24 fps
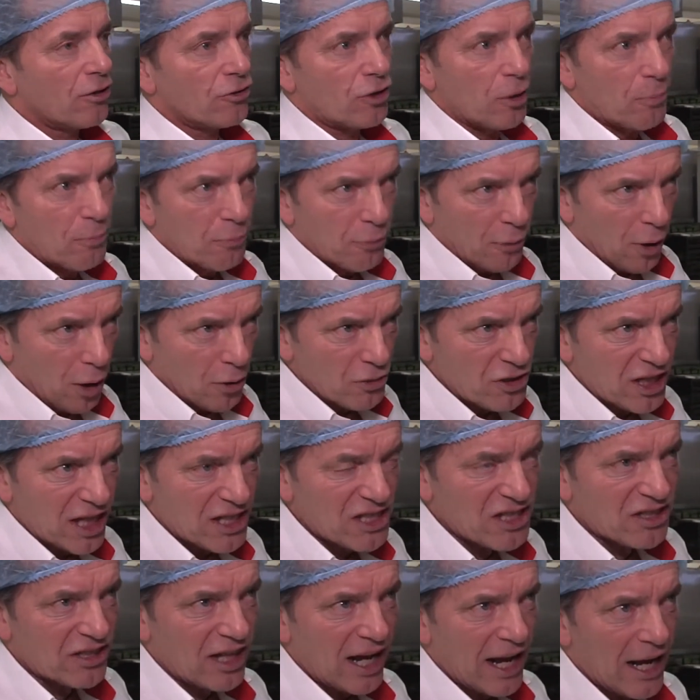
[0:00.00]
the
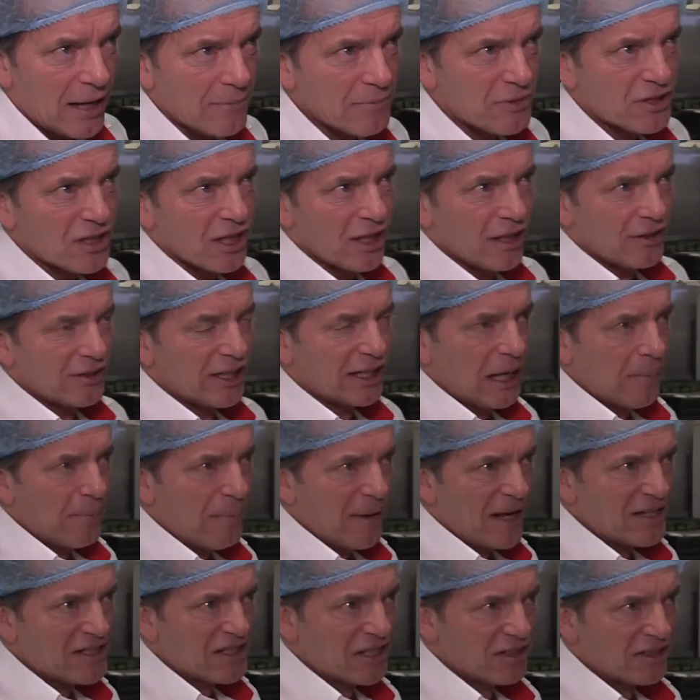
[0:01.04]
process times, the
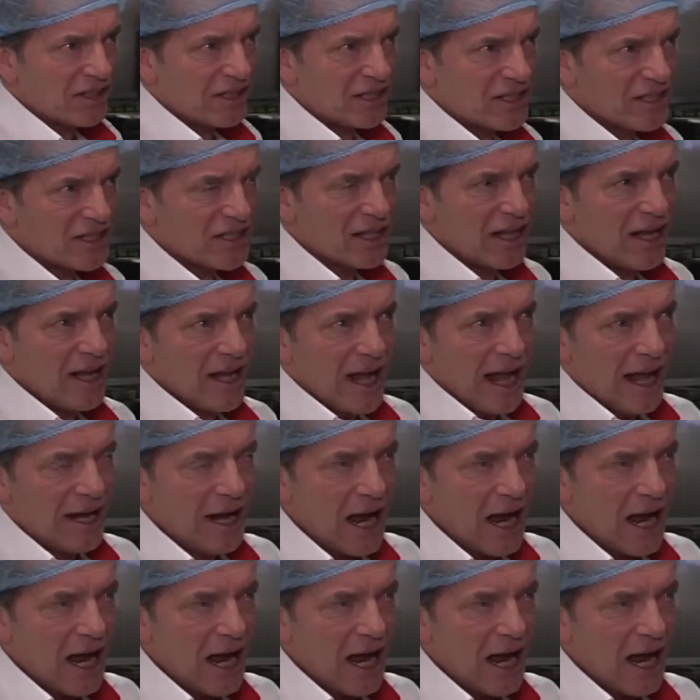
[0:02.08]
capacities, and